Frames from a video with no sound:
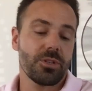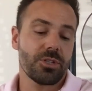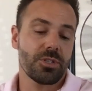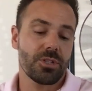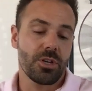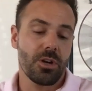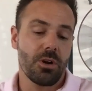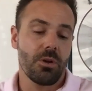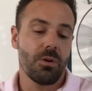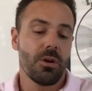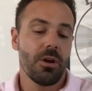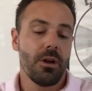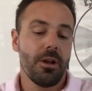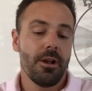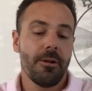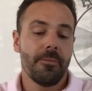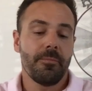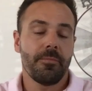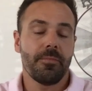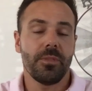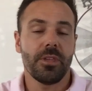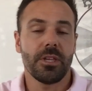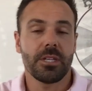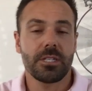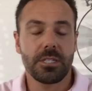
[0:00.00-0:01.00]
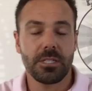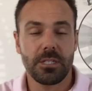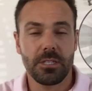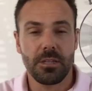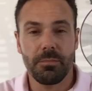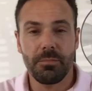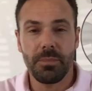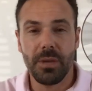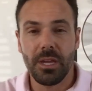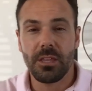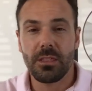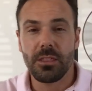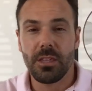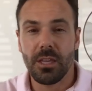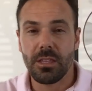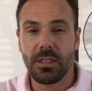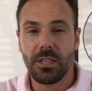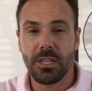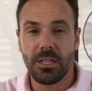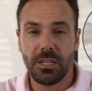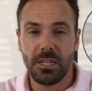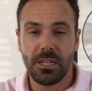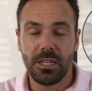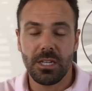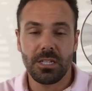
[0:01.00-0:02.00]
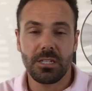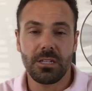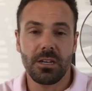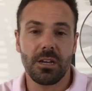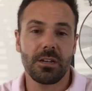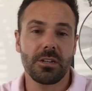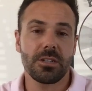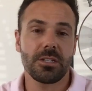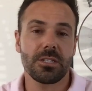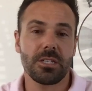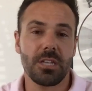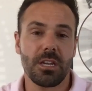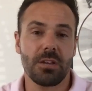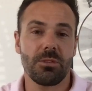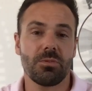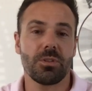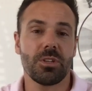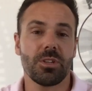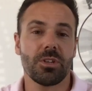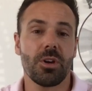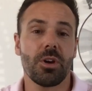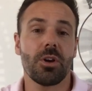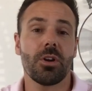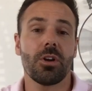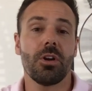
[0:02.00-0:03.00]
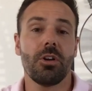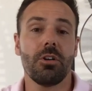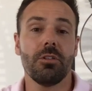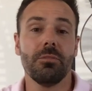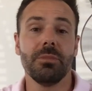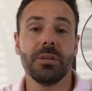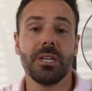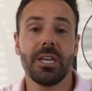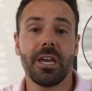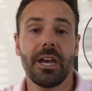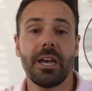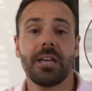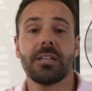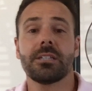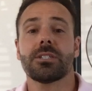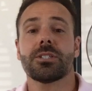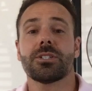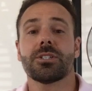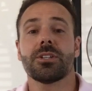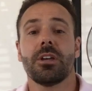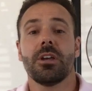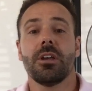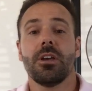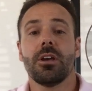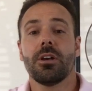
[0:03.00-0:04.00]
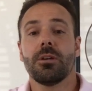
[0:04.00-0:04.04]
So this is a big thing that you need to understand when you go to OBS.